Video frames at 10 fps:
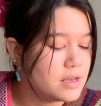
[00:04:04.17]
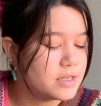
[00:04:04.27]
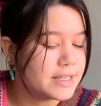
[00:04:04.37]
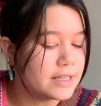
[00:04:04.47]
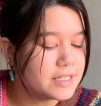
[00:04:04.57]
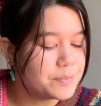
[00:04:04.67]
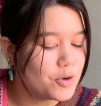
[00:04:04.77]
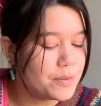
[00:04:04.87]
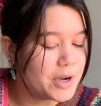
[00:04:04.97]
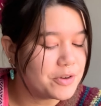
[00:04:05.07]
Tell us
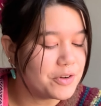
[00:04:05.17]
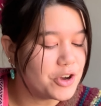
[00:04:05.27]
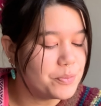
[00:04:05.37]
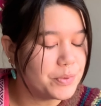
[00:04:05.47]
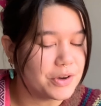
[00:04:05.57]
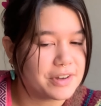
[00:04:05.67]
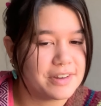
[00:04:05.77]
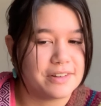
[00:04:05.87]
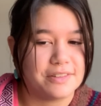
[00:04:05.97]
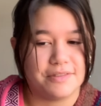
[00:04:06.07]
more about your
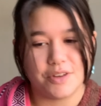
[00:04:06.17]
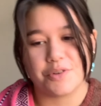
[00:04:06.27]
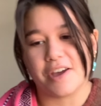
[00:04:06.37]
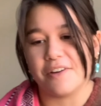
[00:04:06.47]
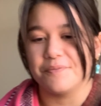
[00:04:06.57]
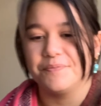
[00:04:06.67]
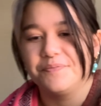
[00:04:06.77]
notebook. Okay.